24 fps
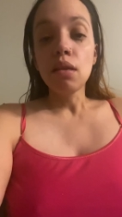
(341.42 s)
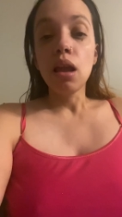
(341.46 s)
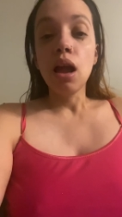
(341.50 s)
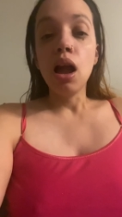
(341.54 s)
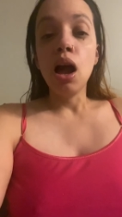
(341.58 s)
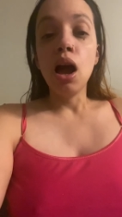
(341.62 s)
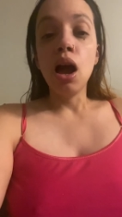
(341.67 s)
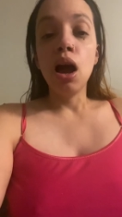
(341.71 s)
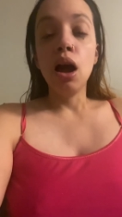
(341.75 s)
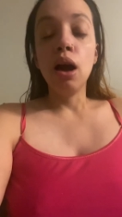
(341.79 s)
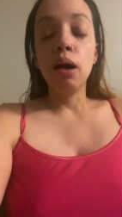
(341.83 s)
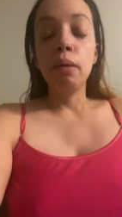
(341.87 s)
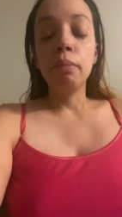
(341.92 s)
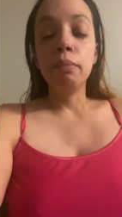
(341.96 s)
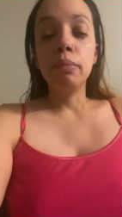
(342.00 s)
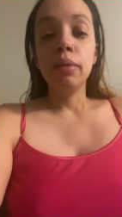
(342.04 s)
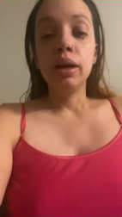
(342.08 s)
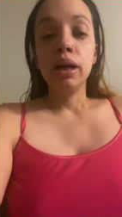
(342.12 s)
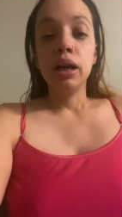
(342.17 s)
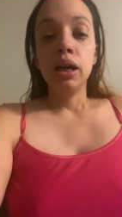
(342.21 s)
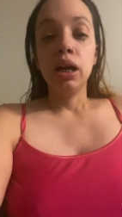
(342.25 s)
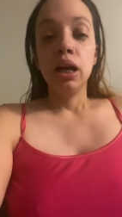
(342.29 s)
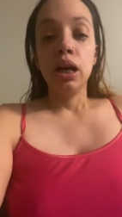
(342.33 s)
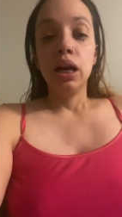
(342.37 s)
Um,
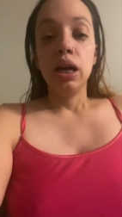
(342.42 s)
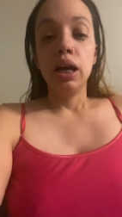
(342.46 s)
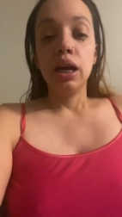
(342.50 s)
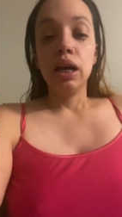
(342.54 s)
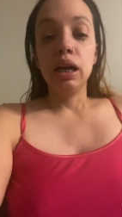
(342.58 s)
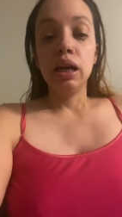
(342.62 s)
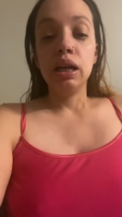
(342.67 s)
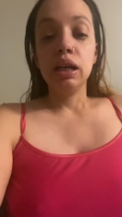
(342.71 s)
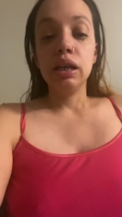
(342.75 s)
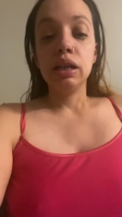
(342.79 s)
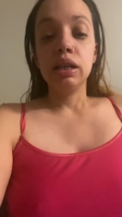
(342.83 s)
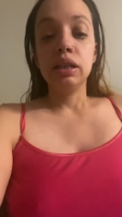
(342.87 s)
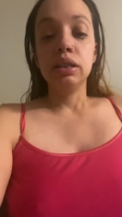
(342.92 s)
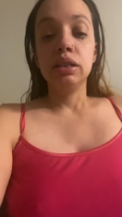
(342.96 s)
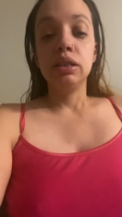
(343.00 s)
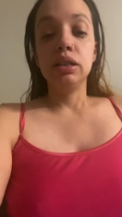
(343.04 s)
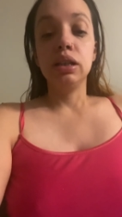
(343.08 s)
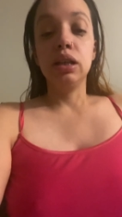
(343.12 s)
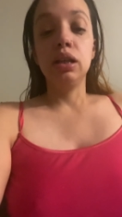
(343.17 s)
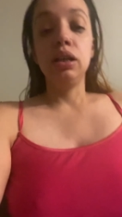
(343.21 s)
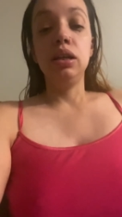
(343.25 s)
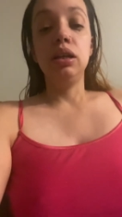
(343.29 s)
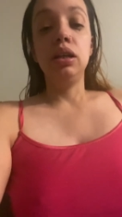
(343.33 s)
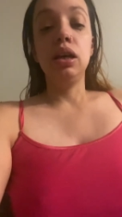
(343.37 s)
and
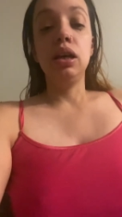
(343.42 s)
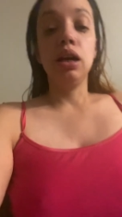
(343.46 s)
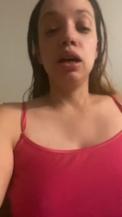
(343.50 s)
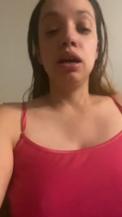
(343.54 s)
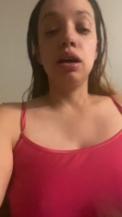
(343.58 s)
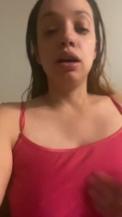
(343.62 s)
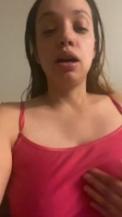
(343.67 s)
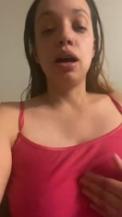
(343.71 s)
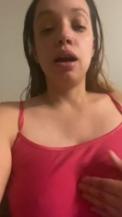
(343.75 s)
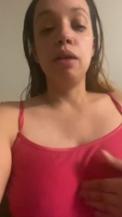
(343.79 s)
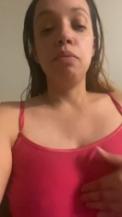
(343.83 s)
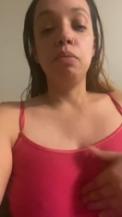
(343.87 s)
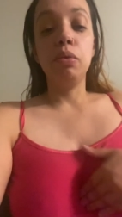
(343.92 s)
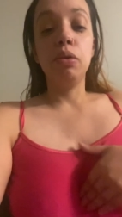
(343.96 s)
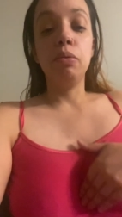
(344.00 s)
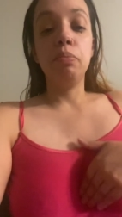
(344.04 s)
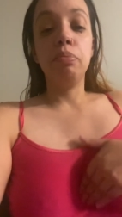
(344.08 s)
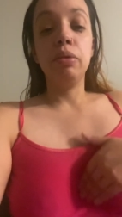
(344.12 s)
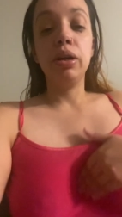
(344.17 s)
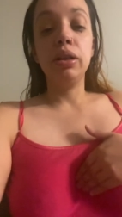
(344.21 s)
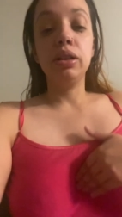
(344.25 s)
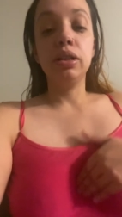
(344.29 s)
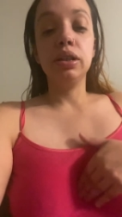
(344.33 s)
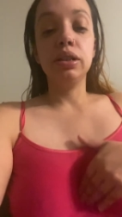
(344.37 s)
yeah, I will
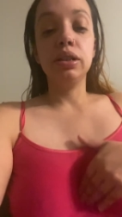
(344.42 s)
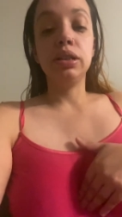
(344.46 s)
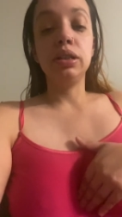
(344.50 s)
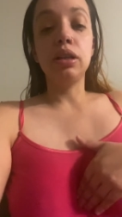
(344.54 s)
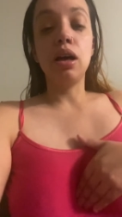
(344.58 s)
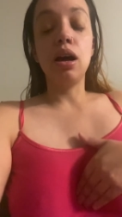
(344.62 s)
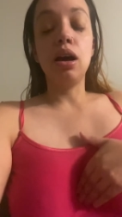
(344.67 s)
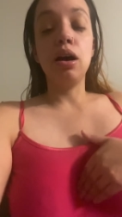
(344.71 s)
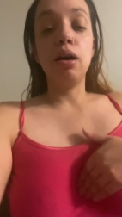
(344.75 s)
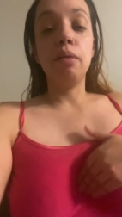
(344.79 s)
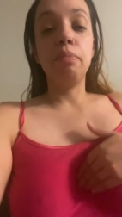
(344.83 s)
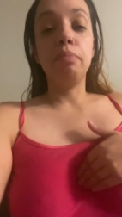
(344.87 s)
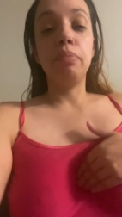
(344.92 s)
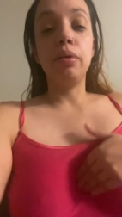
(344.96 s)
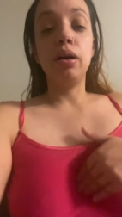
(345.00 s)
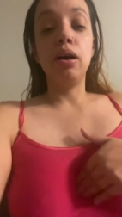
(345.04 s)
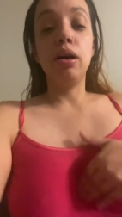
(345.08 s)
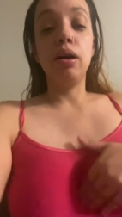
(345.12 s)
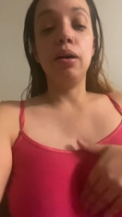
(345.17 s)
bring this up